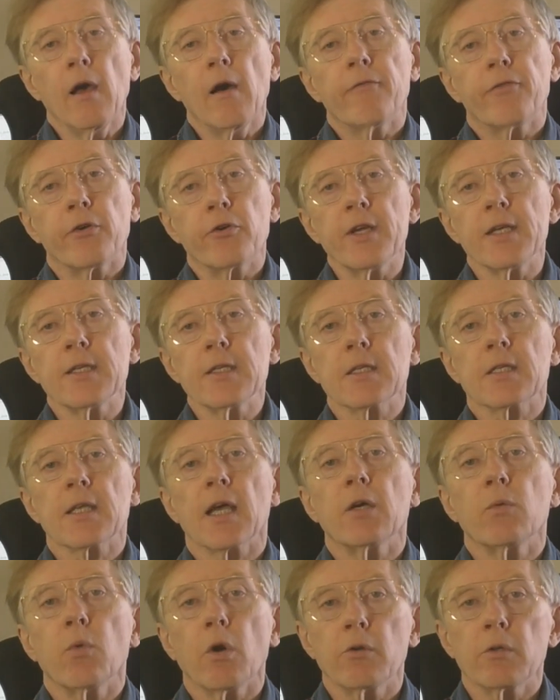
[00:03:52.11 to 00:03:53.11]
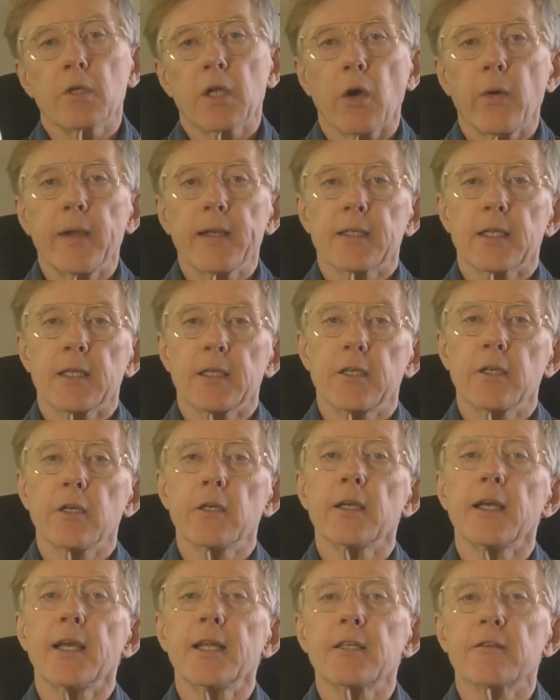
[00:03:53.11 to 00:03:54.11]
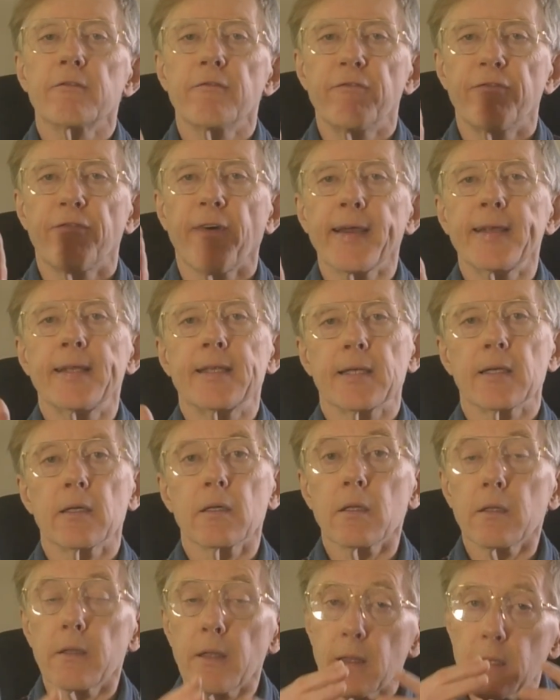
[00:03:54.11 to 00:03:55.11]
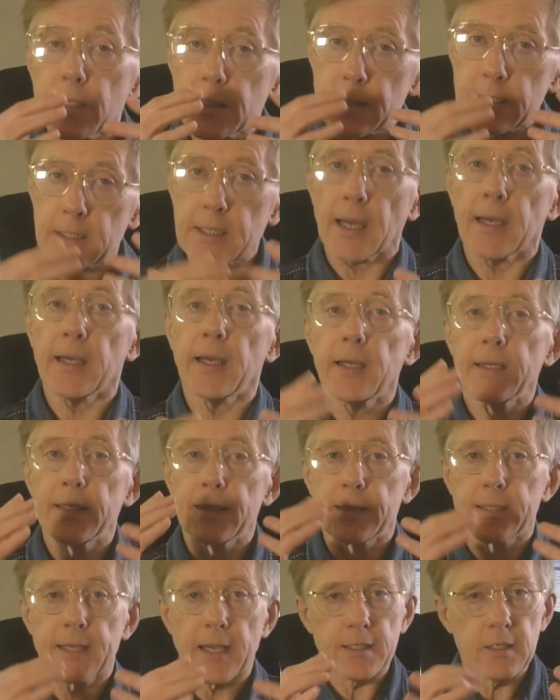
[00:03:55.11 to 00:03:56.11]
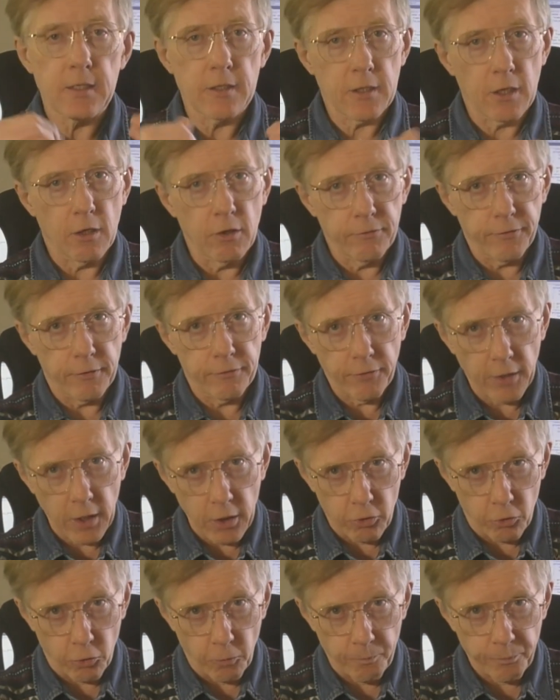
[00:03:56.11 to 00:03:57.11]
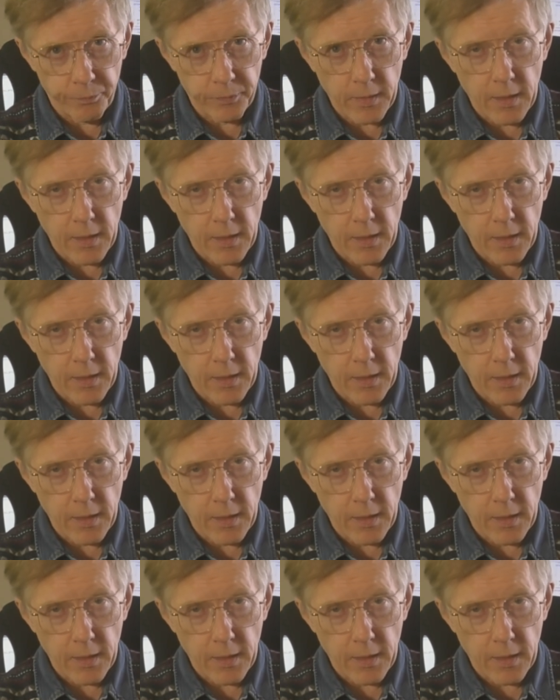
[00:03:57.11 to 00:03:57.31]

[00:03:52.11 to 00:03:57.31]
For reasons I won't go into here, it's vital that the stack doesn't overflow.